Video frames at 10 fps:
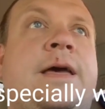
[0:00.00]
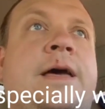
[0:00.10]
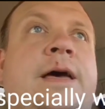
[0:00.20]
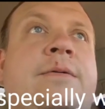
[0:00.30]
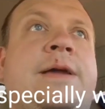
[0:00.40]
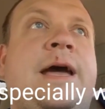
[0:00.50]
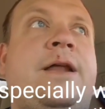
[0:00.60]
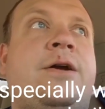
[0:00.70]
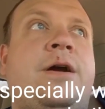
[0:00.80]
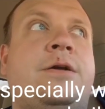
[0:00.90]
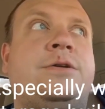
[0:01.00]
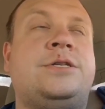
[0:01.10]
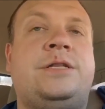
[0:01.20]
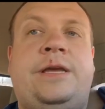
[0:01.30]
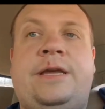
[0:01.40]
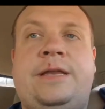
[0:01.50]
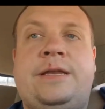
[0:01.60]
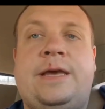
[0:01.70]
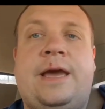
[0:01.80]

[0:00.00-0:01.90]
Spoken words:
had our gutters cleaned,